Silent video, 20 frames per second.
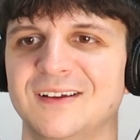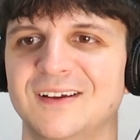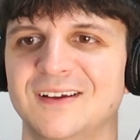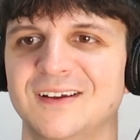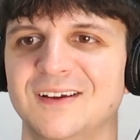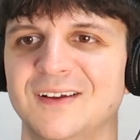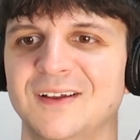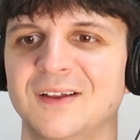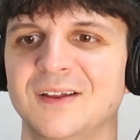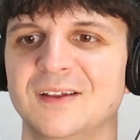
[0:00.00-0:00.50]

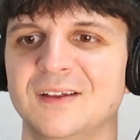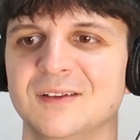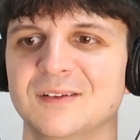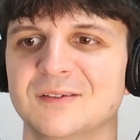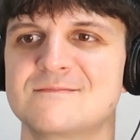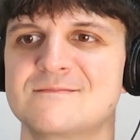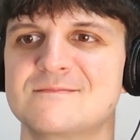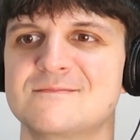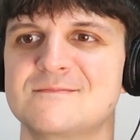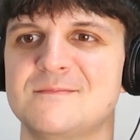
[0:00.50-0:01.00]

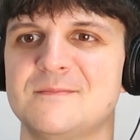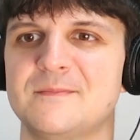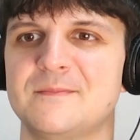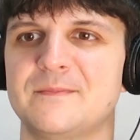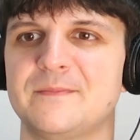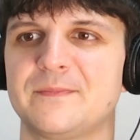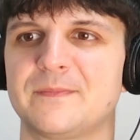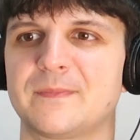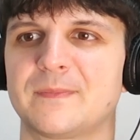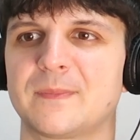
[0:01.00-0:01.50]

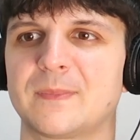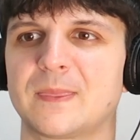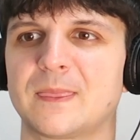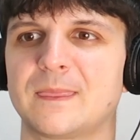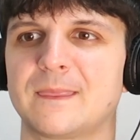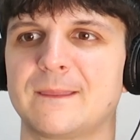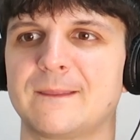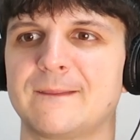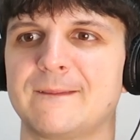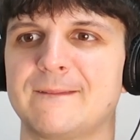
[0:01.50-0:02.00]

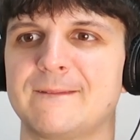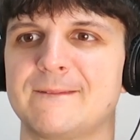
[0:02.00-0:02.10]
Nothing is said.